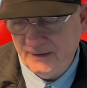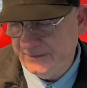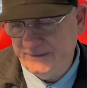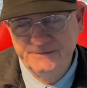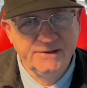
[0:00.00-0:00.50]

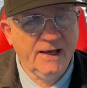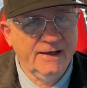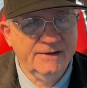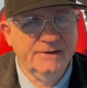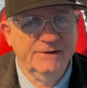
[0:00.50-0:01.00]
This
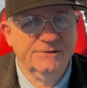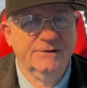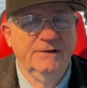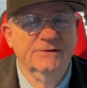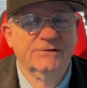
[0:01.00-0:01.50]
guy is
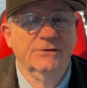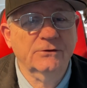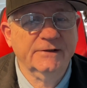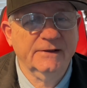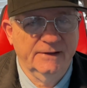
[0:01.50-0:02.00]

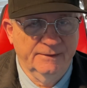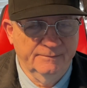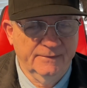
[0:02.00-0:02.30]
insulting them.